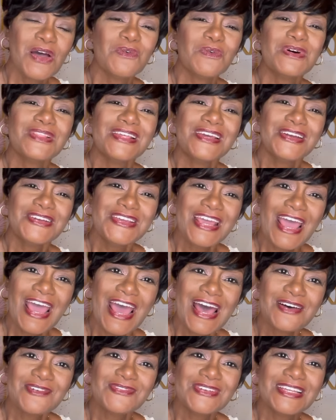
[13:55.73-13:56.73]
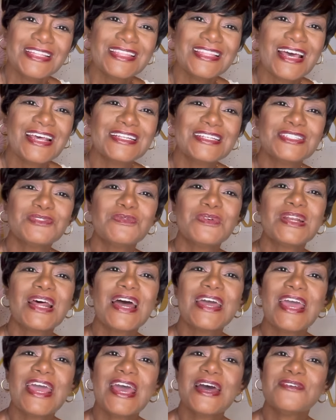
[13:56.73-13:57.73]
Well, there you have it. That is what I
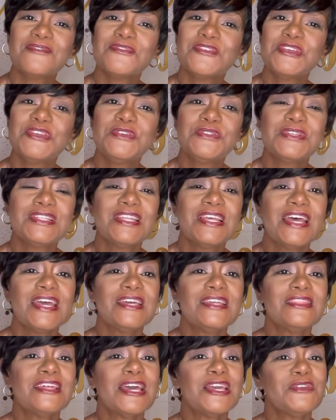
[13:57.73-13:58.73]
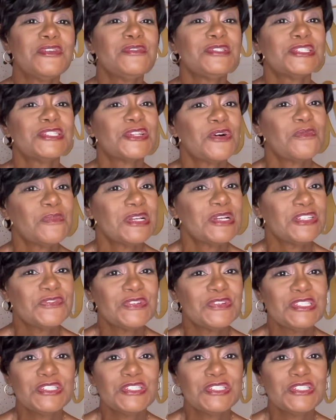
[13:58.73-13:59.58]
have for you today. Thank you so much for